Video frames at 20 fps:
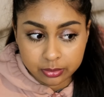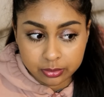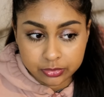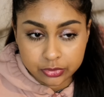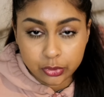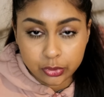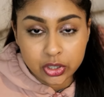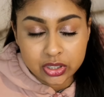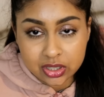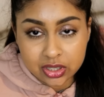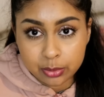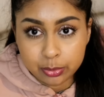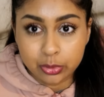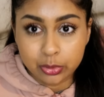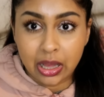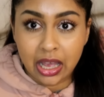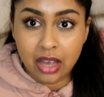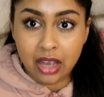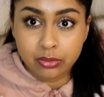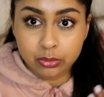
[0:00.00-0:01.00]
For example,
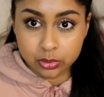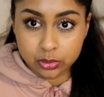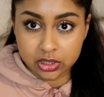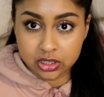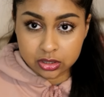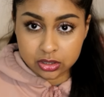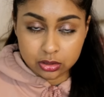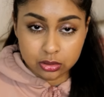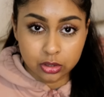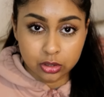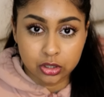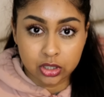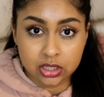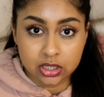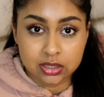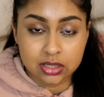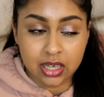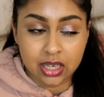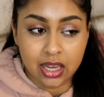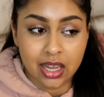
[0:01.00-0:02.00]
I have worn this to the uni
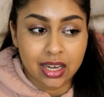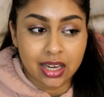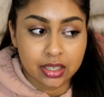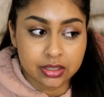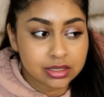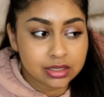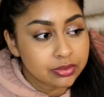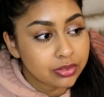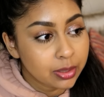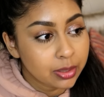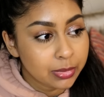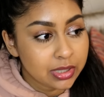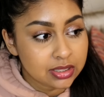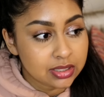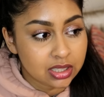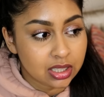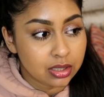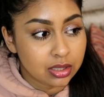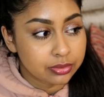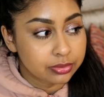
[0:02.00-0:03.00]
today, and I did find
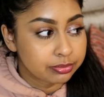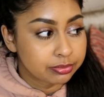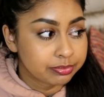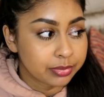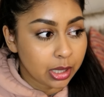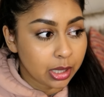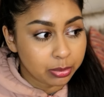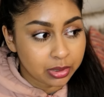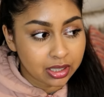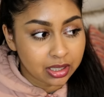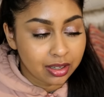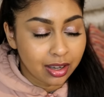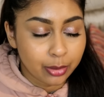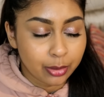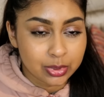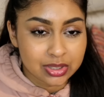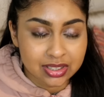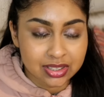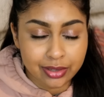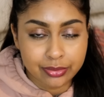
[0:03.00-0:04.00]
myself, maybe I
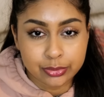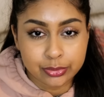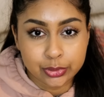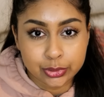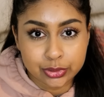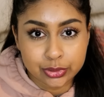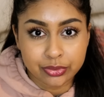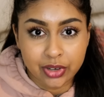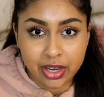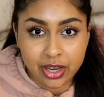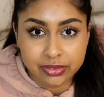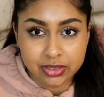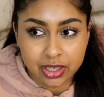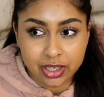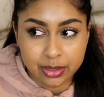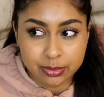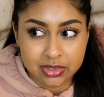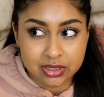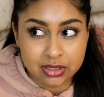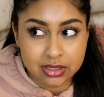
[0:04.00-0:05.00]
would say 4 to 5
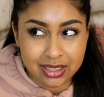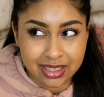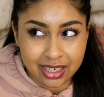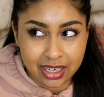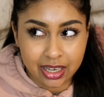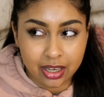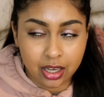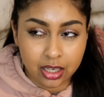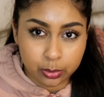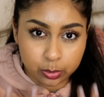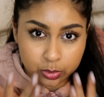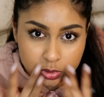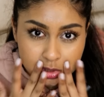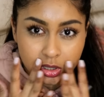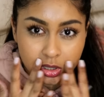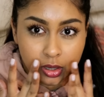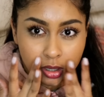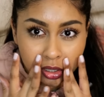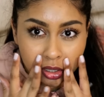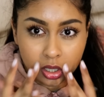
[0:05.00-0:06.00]
times today, I was
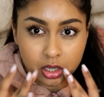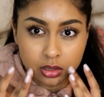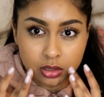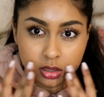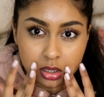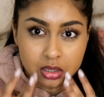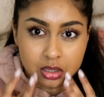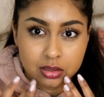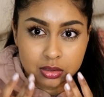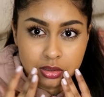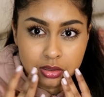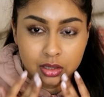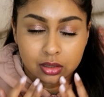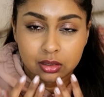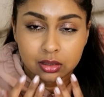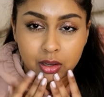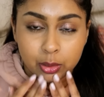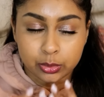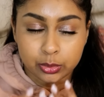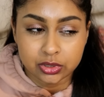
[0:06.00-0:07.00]
going like this,
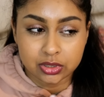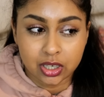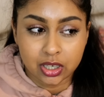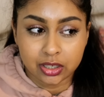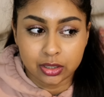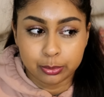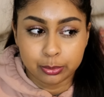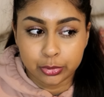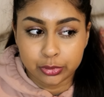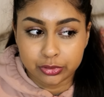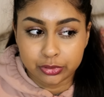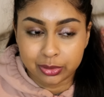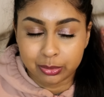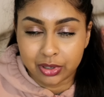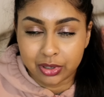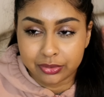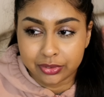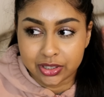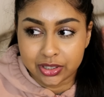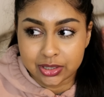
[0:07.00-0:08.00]
and I was kind of bothering
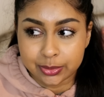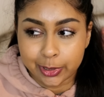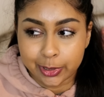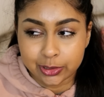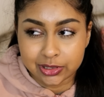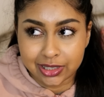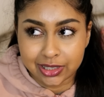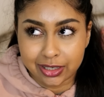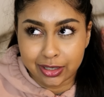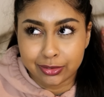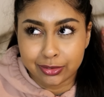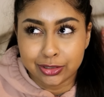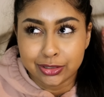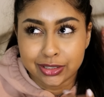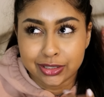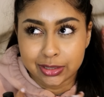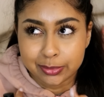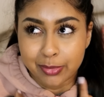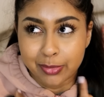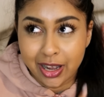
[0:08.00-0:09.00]
my friends when I was like, I've got
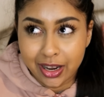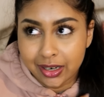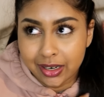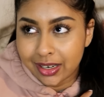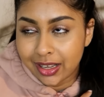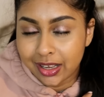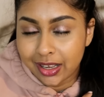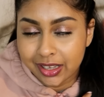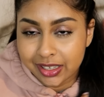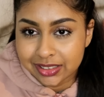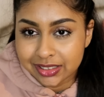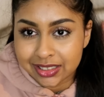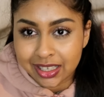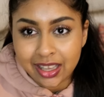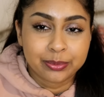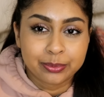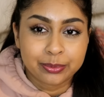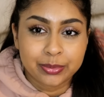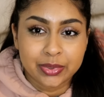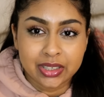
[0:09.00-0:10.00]
smile lines.
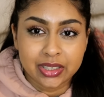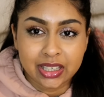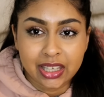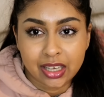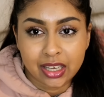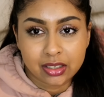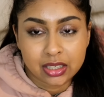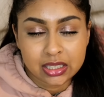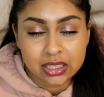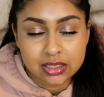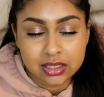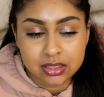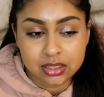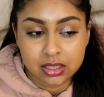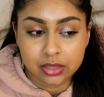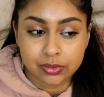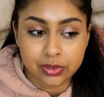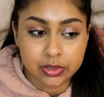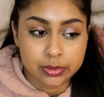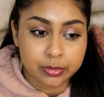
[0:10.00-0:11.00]
But yeah, it does
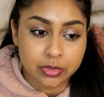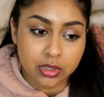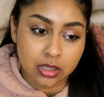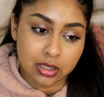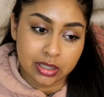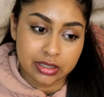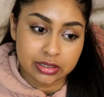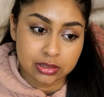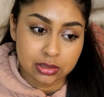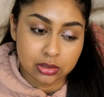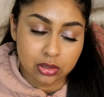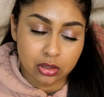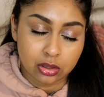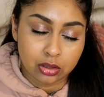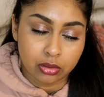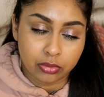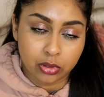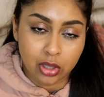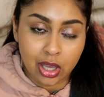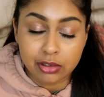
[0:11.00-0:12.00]
give you smile lines, so
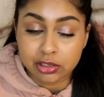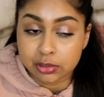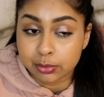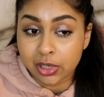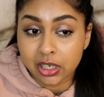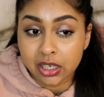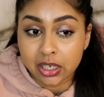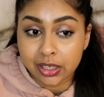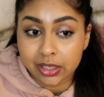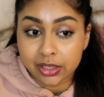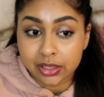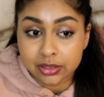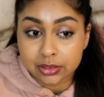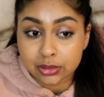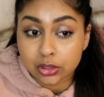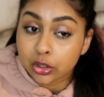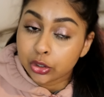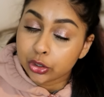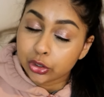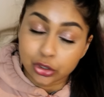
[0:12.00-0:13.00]
if you have smile lines,
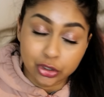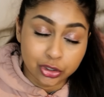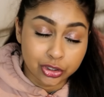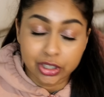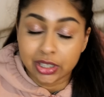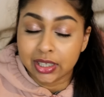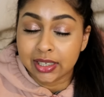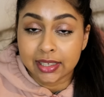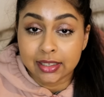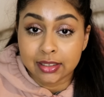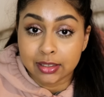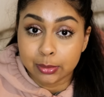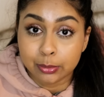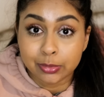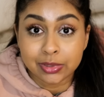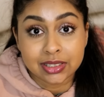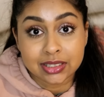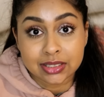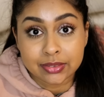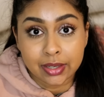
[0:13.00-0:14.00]
you're gonna get them
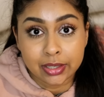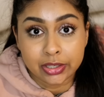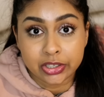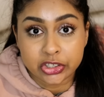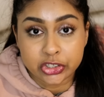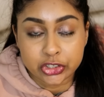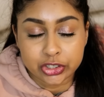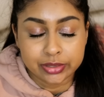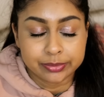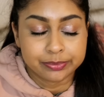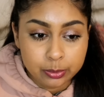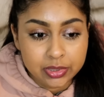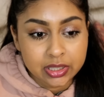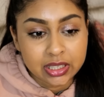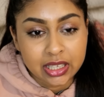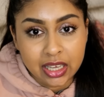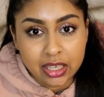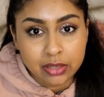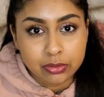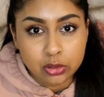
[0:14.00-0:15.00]
with this foundation. But
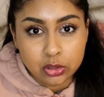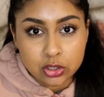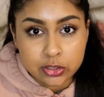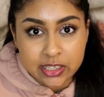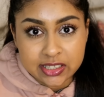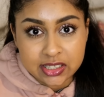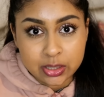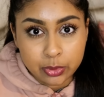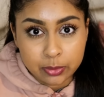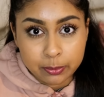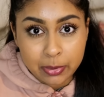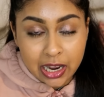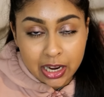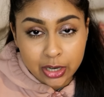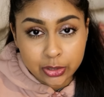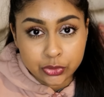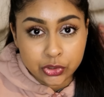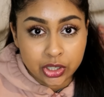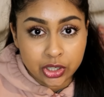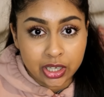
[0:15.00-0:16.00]
yeah, if you set it with
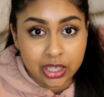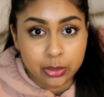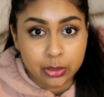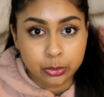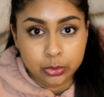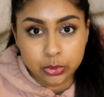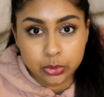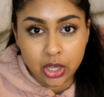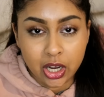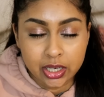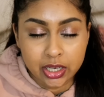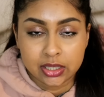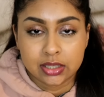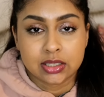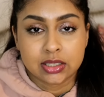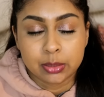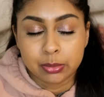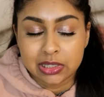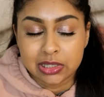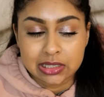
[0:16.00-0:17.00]
powder, it will kind of
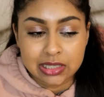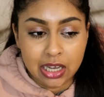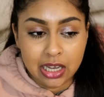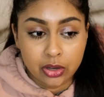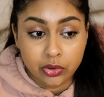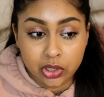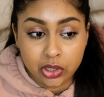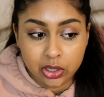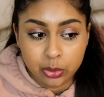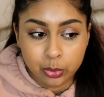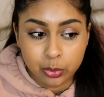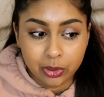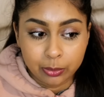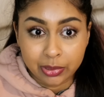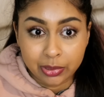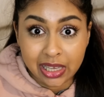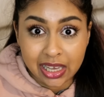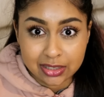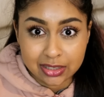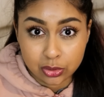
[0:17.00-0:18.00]
dim it down and it won't
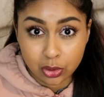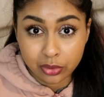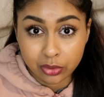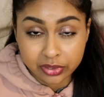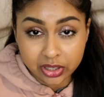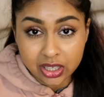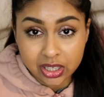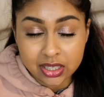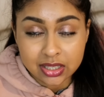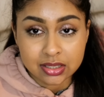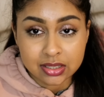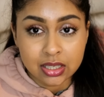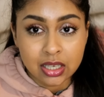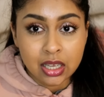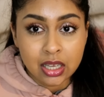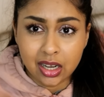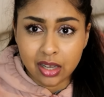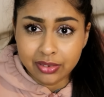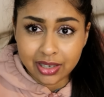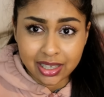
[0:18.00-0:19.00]
be as obvious.
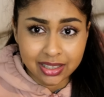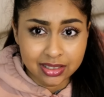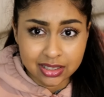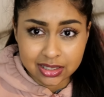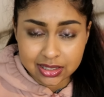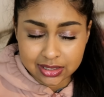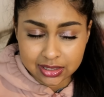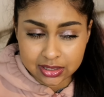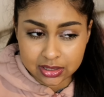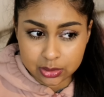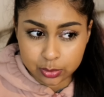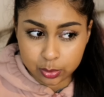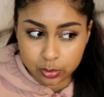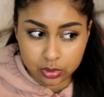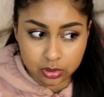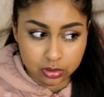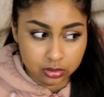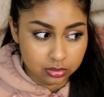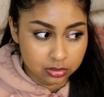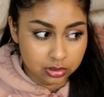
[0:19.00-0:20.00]
And I've had this since,
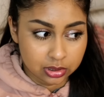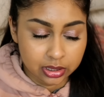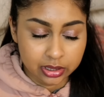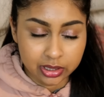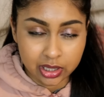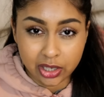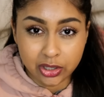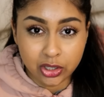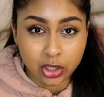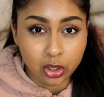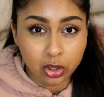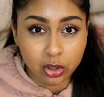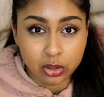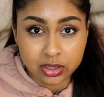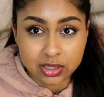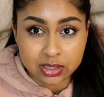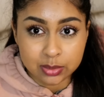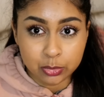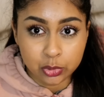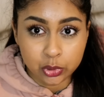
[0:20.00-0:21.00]
what, 9 o'clock
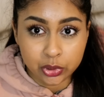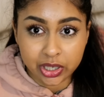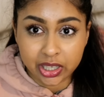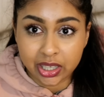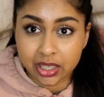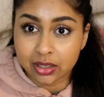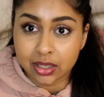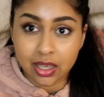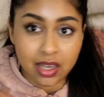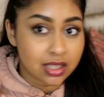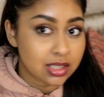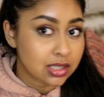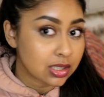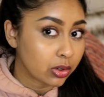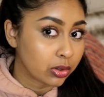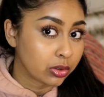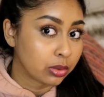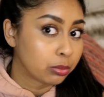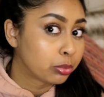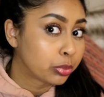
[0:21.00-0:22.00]
this morning. It's
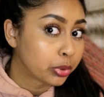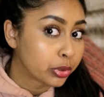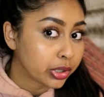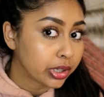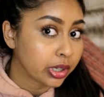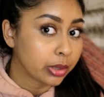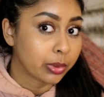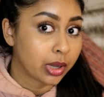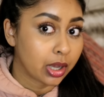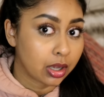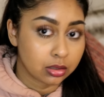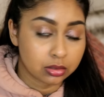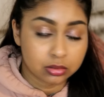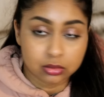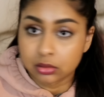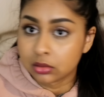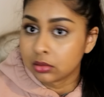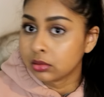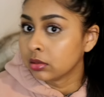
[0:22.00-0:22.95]
on pretty well.